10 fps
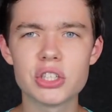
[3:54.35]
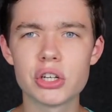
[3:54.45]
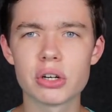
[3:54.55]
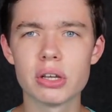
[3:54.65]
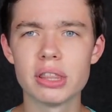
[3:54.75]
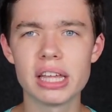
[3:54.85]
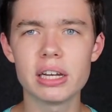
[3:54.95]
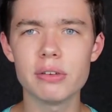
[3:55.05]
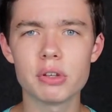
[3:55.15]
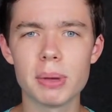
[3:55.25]
year, they
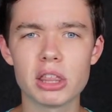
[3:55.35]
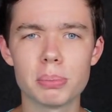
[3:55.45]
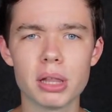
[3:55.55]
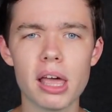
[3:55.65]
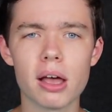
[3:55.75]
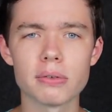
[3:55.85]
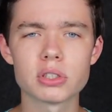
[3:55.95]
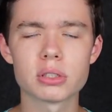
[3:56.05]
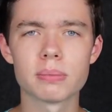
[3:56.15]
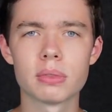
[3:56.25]
didn't even make the
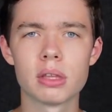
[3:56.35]
playoffs.